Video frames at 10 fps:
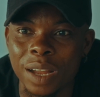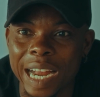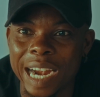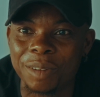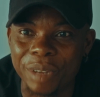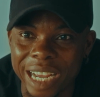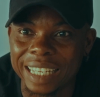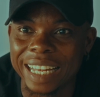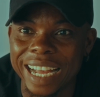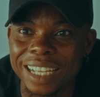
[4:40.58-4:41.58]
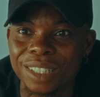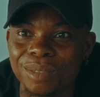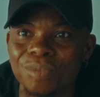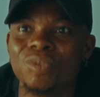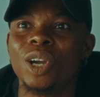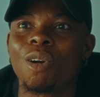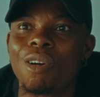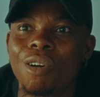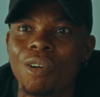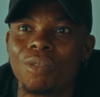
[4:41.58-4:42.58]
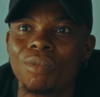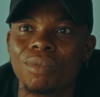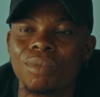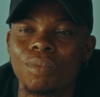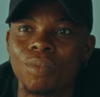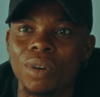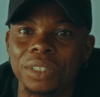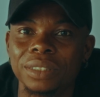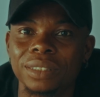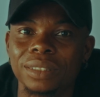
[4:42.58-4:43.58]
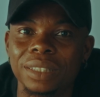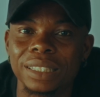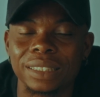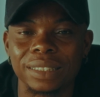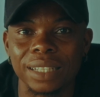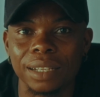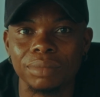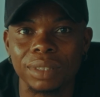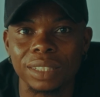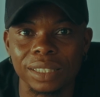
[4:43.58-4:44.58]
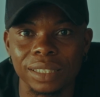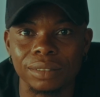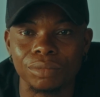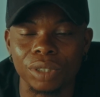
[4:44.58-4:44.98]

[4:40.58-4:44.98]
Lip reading: I realize we all want the same thing.